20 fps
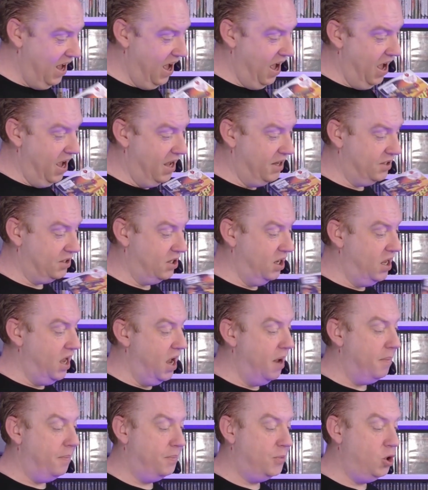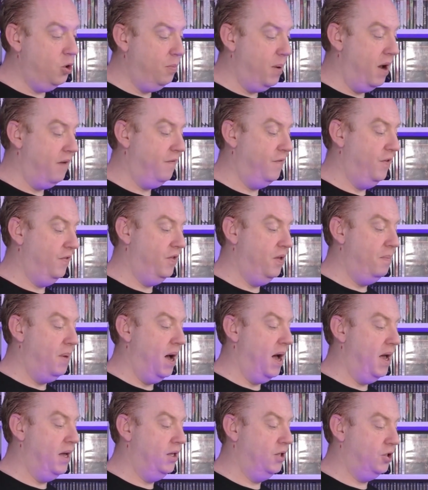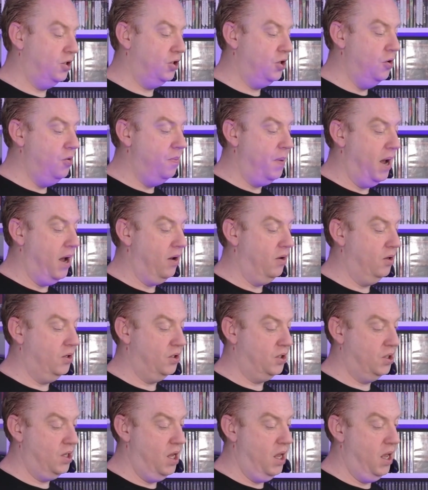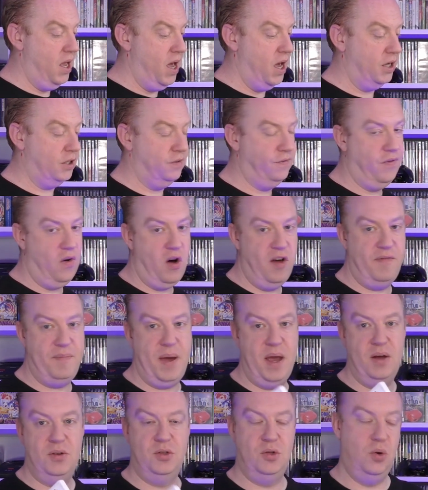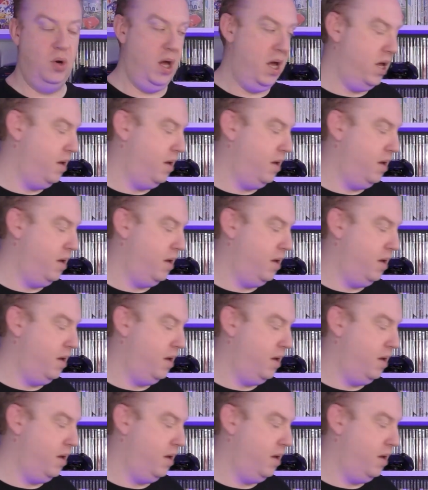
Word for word: uh, so yeah, £2.50 paid, £2 at CEX, £5 on